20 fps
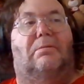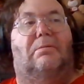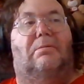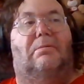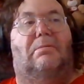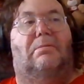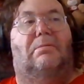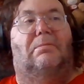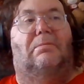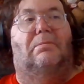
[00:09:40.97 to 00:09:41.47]

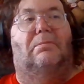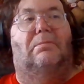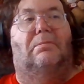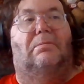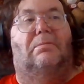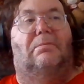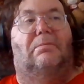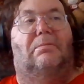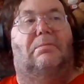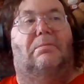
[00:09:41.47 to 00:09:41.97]

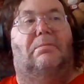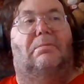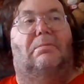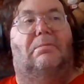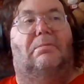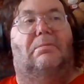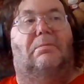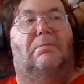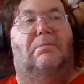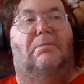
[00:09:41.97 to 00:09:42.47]

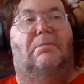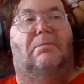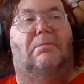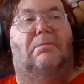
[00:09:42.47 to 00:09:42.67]
Nothing is said.